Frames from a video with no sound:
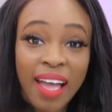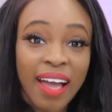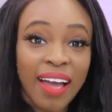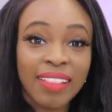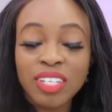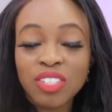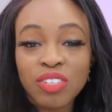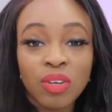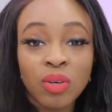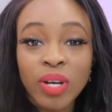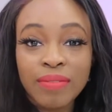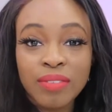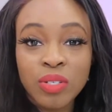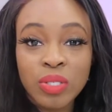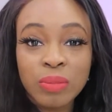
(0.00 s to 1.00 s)
And literally all I
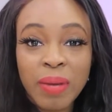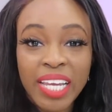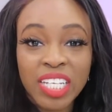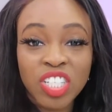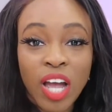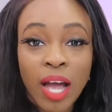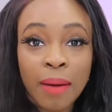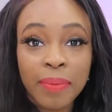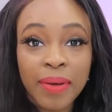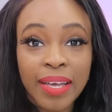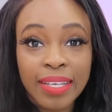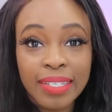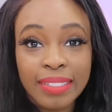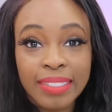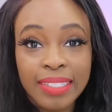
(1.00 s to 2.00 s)
have to do is package it up
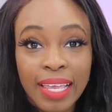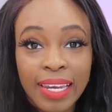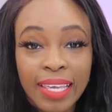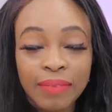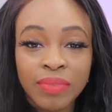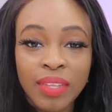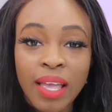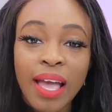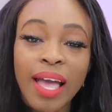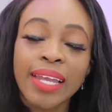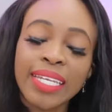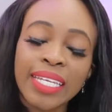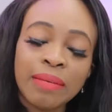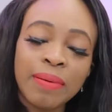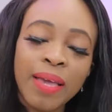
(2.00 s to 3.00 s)
and sell it. And
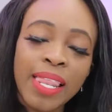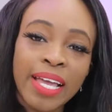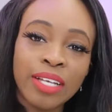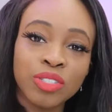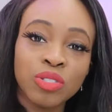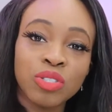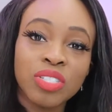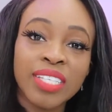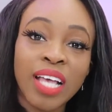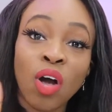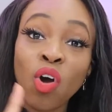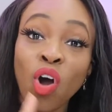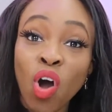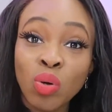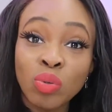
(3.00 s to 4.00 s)
eBay allows you to
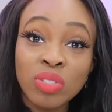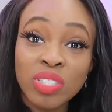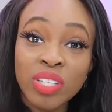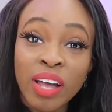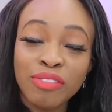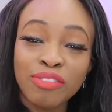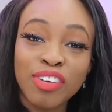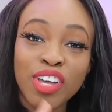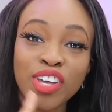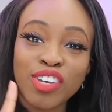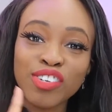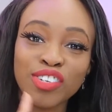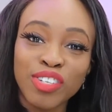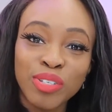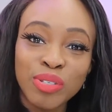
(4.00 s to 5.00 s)
sell old stuff,
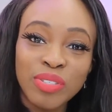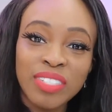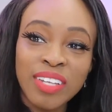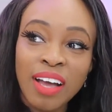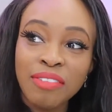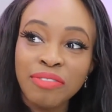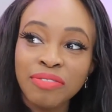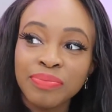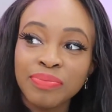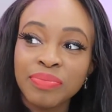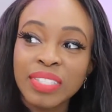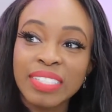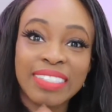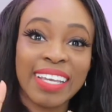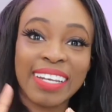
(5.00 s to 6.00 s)
new stuff,
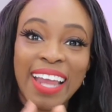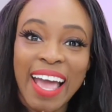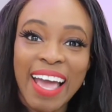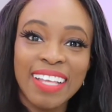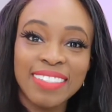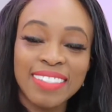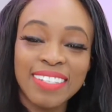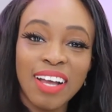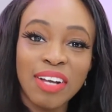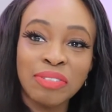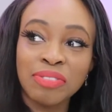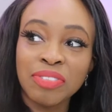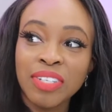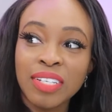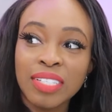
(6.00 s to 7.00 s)
secondhand
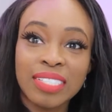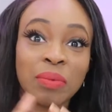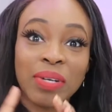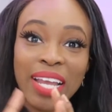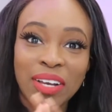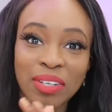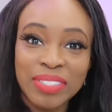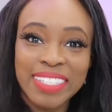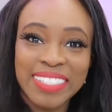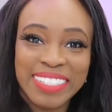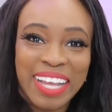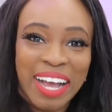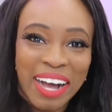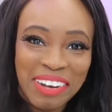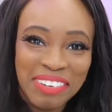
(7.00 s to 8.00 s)
stuff, someone else's
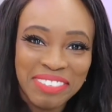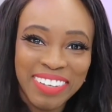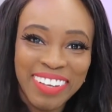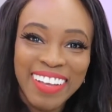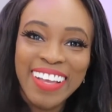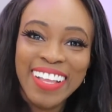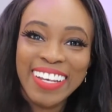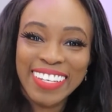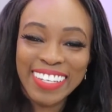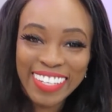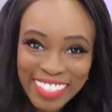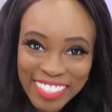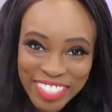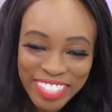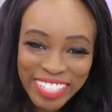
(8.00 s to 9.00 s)
stuff.
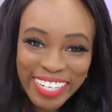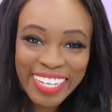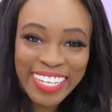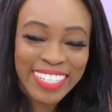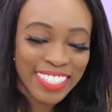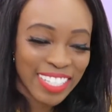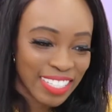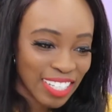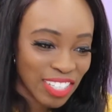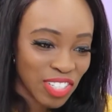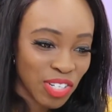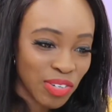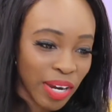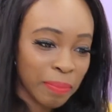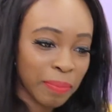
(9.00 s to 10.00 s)
Literally, it's such a
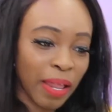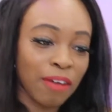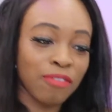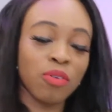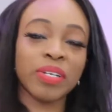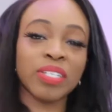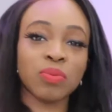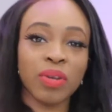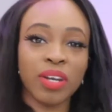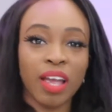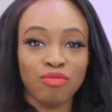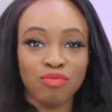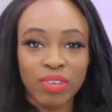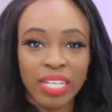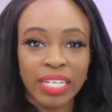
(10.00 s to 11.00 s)
great platform, and it's one I
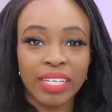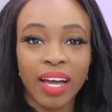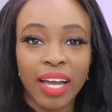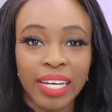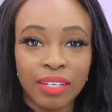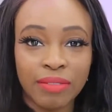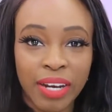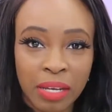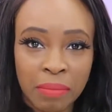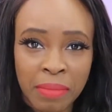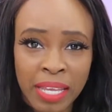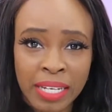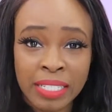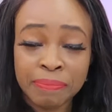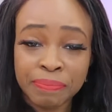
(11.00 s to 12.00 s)
really highly
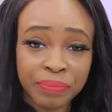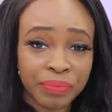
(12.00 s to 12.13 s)
recommend.